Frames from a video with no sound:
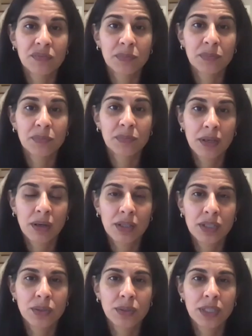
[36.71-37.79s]
PCR
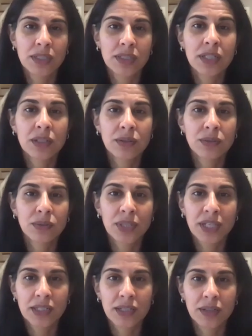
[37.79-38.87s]
to continue dual
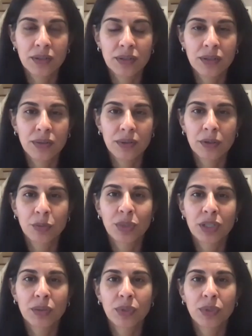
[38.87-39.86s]
anti-HER2 therapy